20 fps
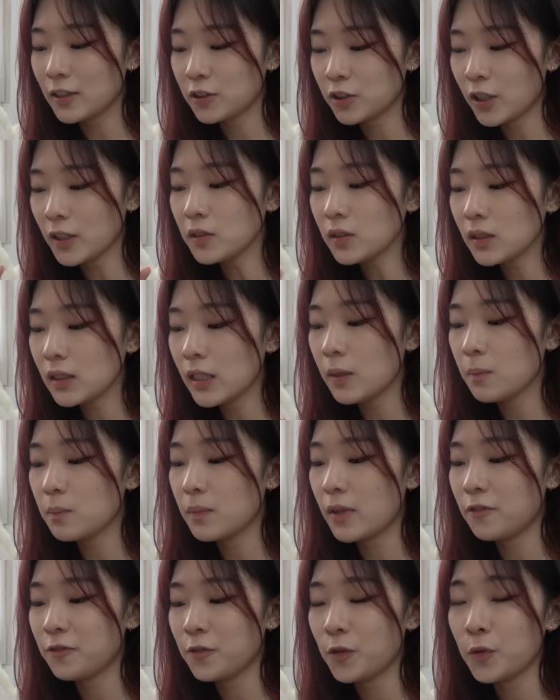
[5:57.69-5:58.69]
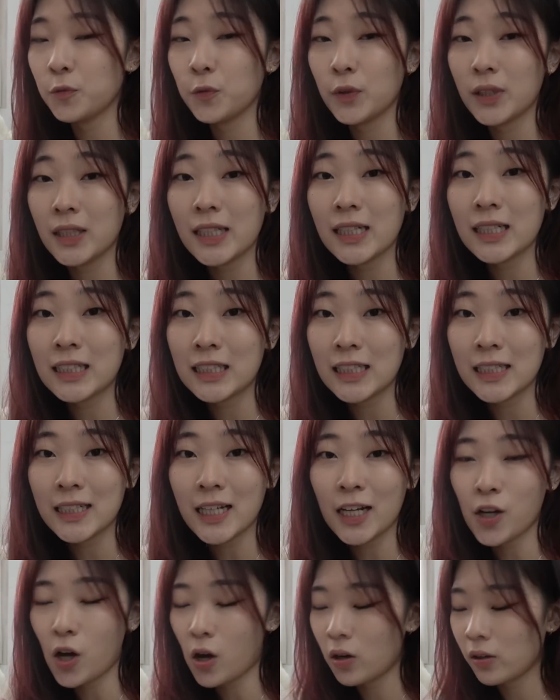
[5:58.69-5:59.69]
try to keep my phone really clean
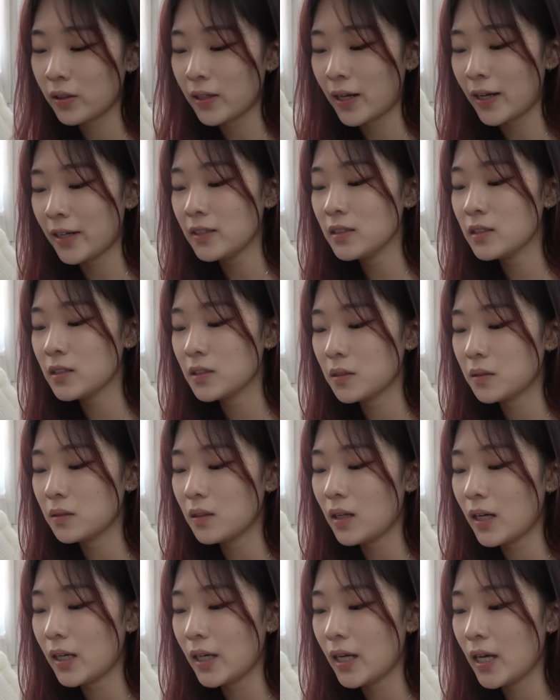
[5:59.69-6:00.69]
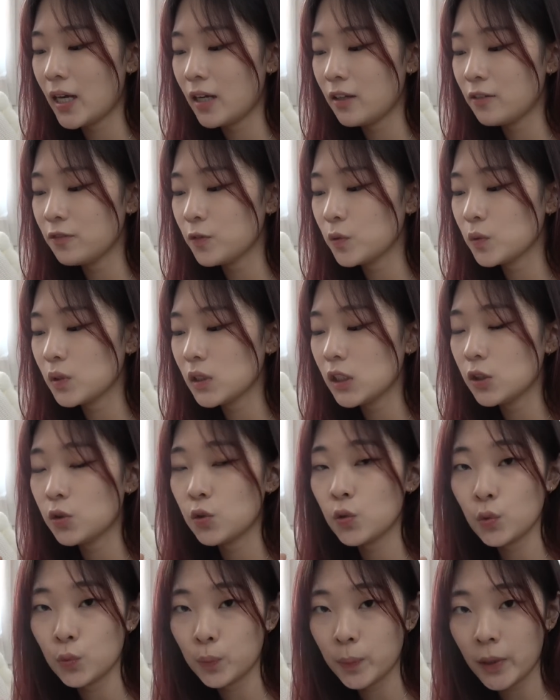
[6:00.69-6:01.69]
and organized, so I have only
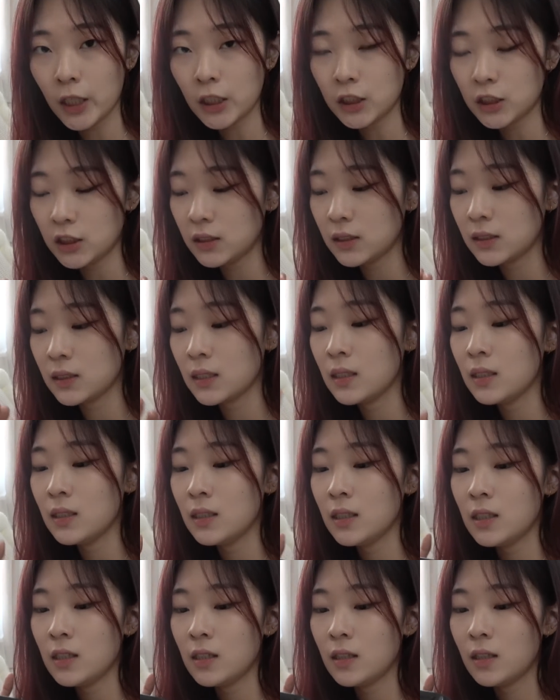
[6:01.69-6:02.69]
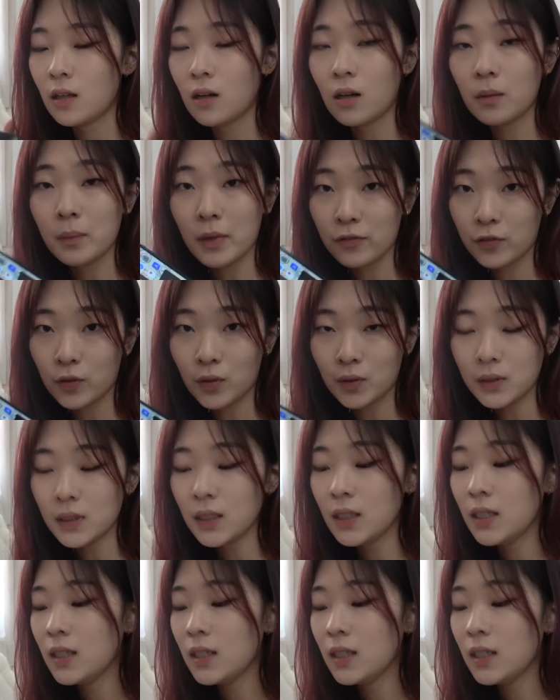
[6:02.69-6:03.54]
2 pages on my phone.